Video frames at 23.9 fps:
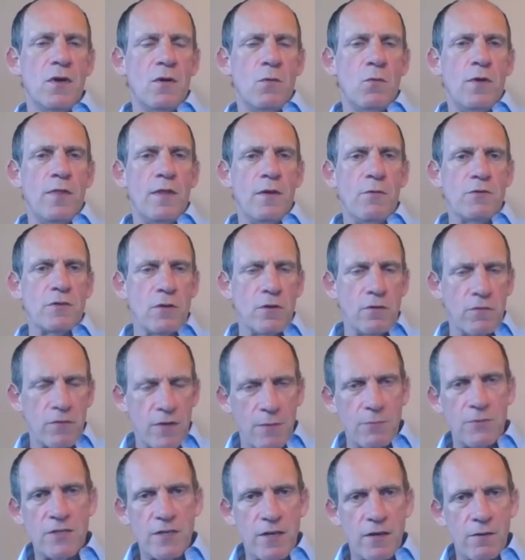when there was a lot of
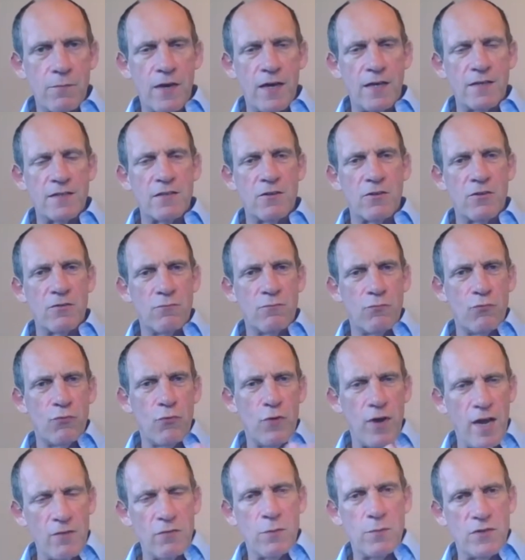companies going bust, a lot of
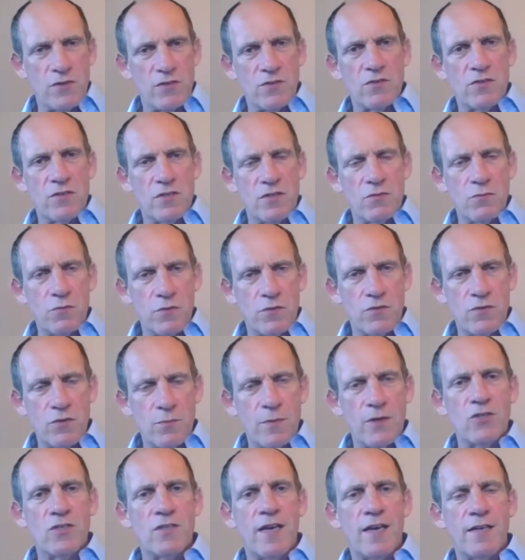private businesses with too
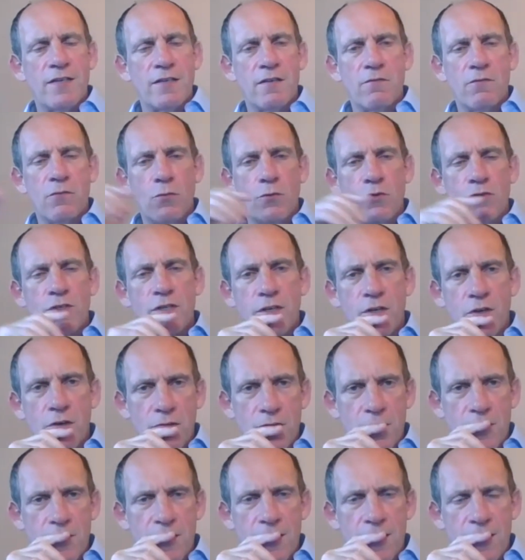much debt, unfortunately,
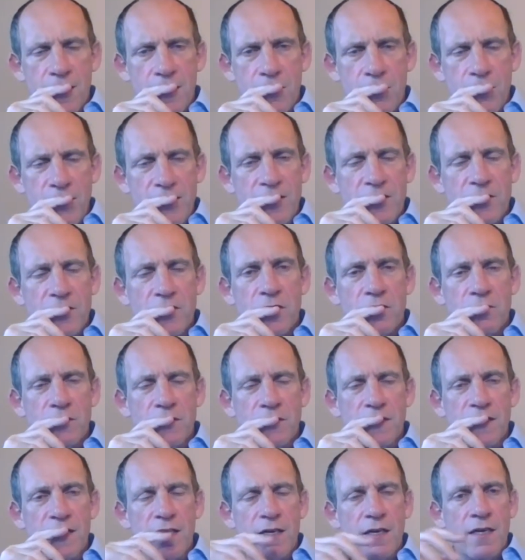went insolvent.